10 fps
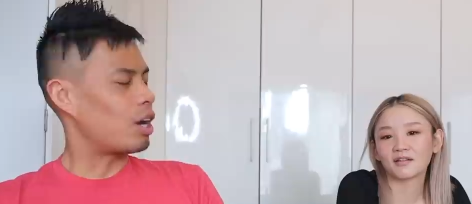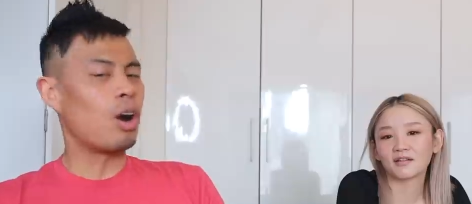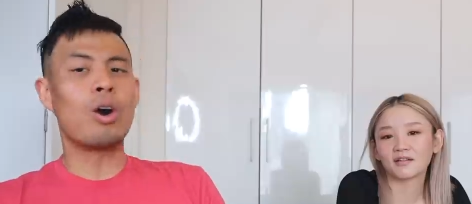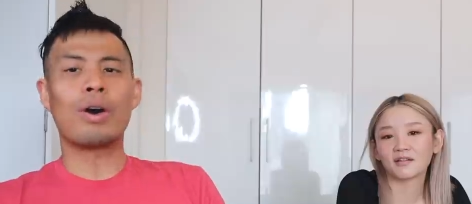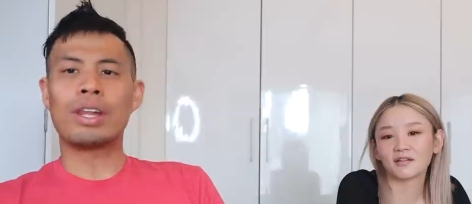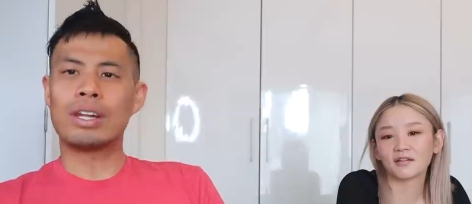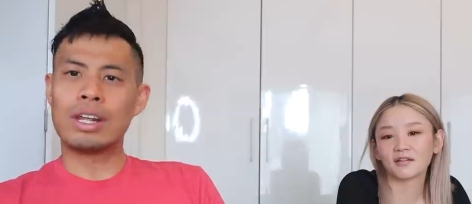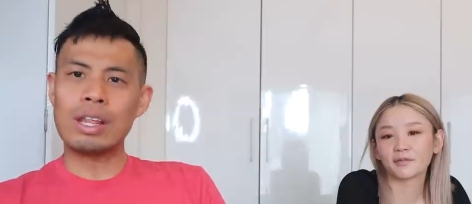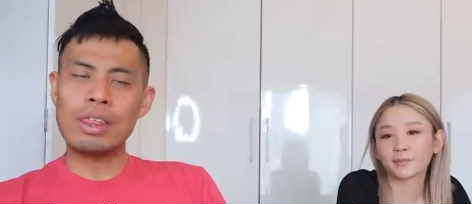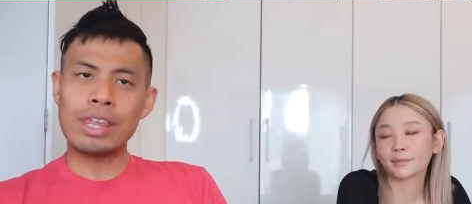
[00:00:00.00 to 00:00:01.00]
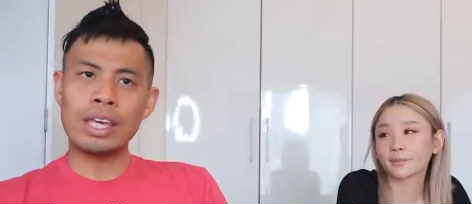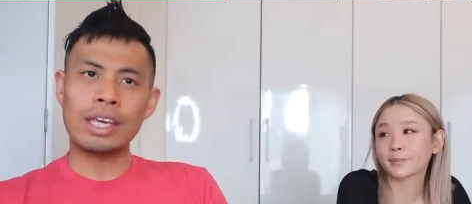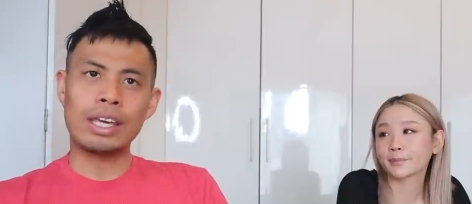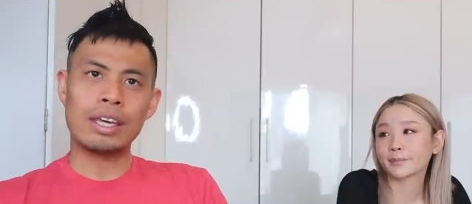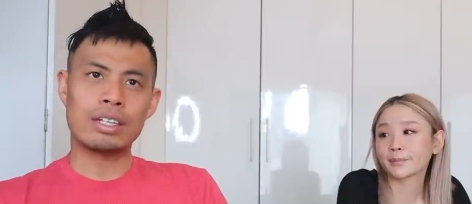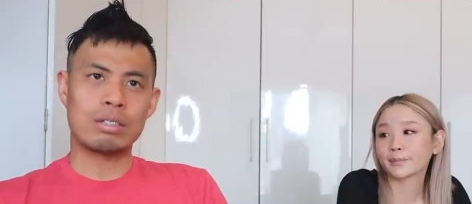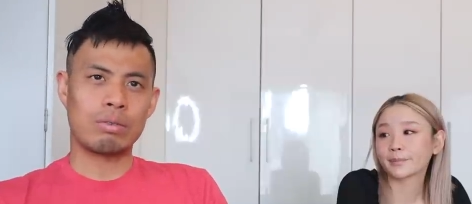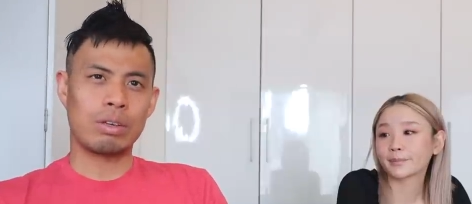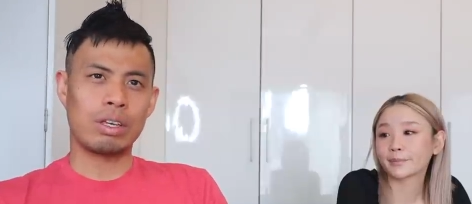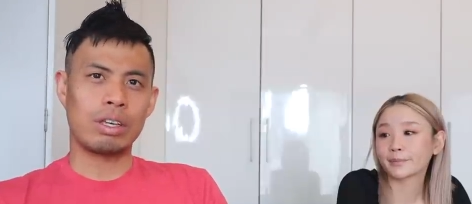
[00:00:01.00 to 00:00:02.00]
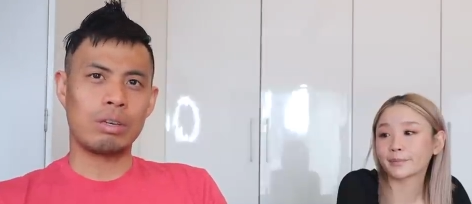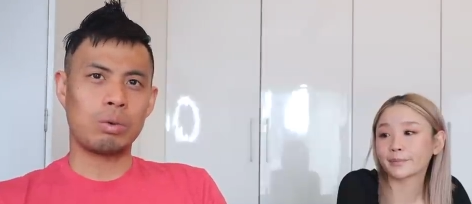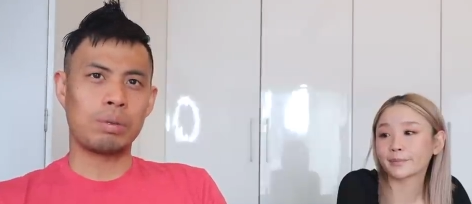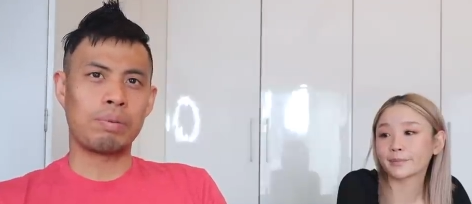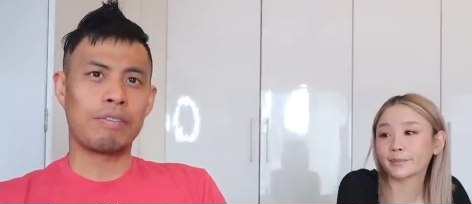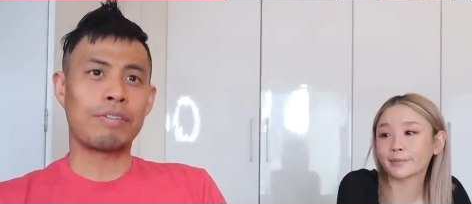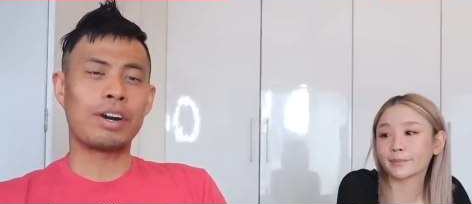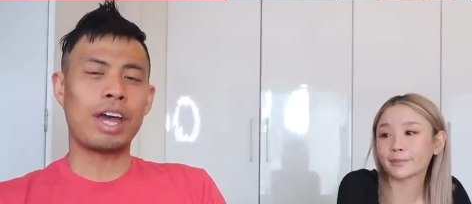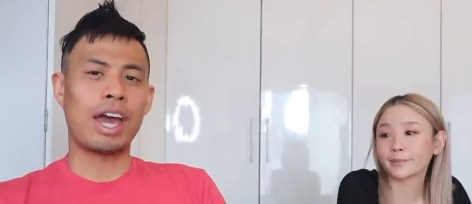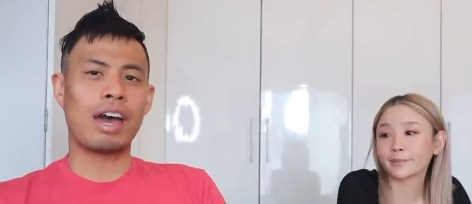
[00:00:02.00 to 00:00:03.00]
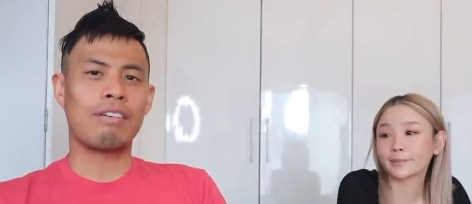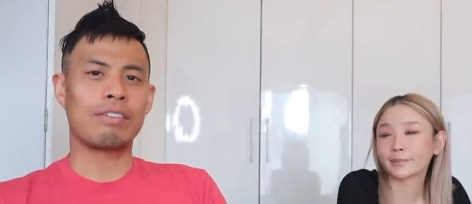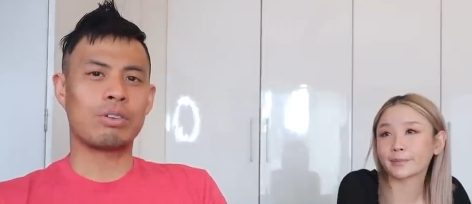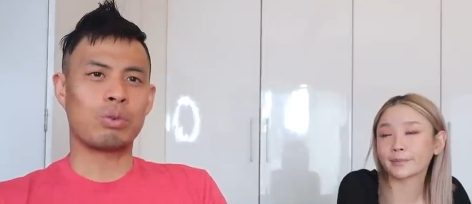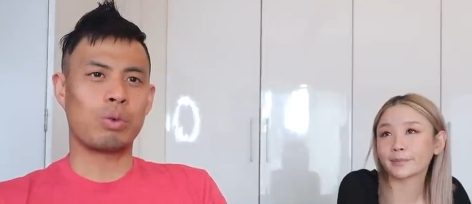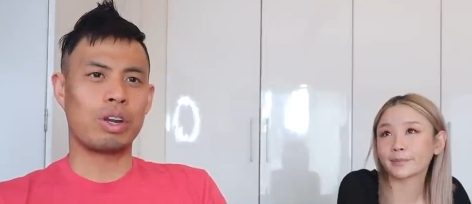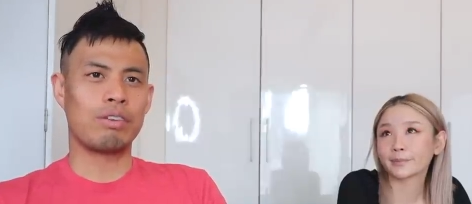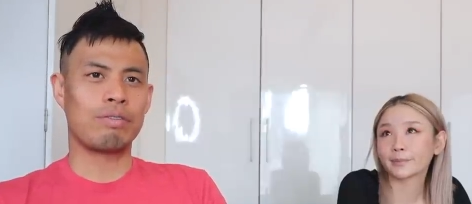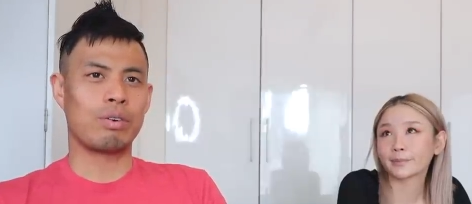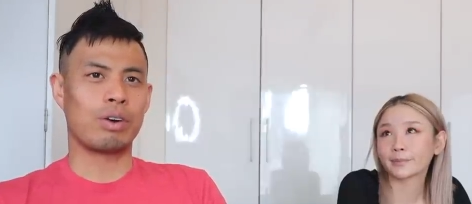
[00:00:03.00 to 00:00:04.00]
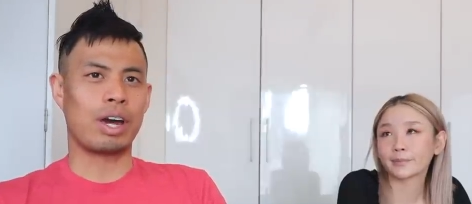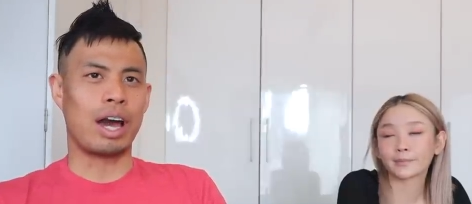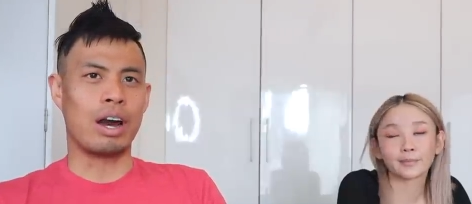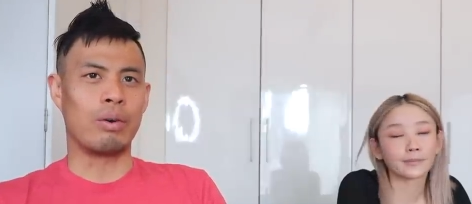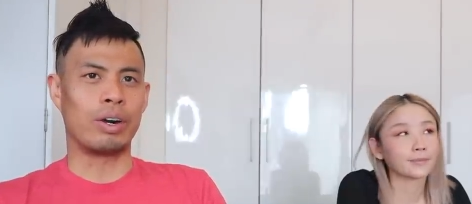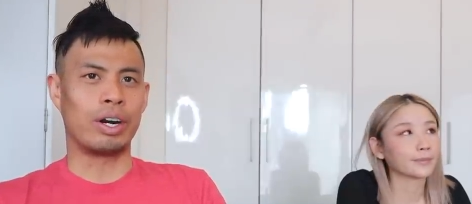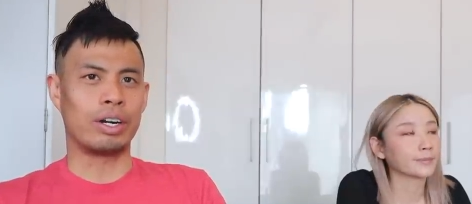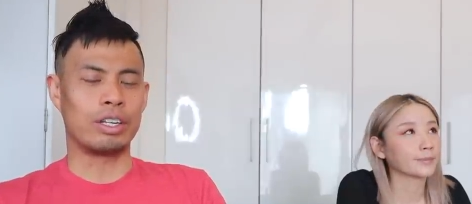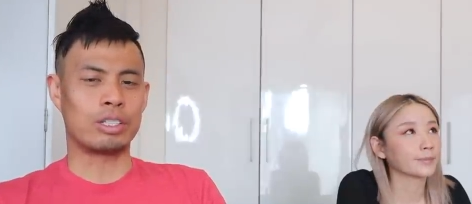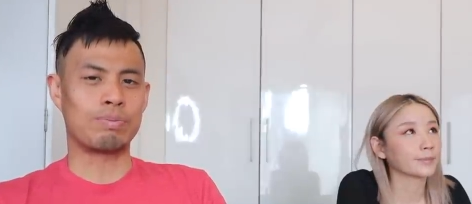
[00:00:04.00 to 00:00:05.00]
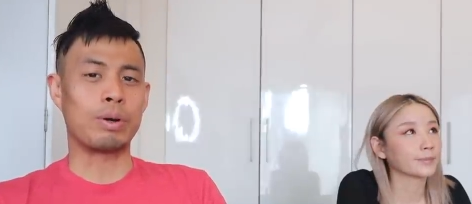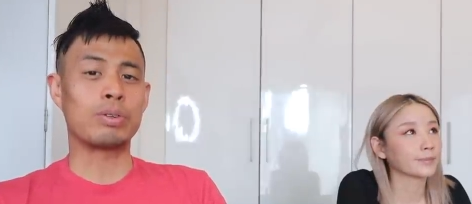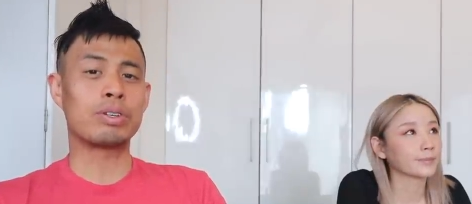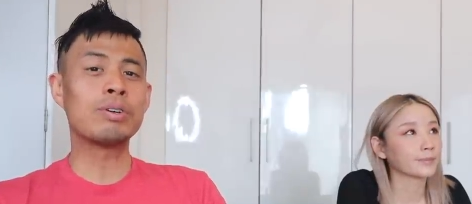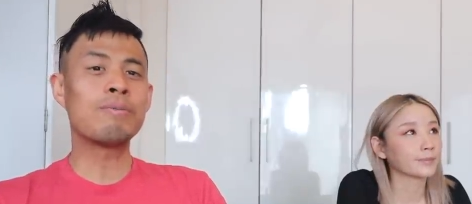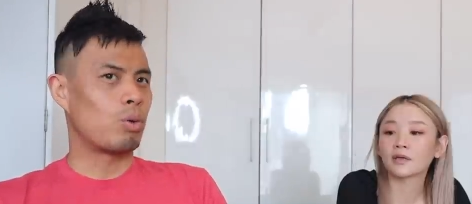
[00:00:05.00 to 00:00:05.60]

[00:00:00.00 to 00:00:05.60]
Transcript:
Speaker 1: Oh, and another thing is we would prefer to have 24 hour disposal.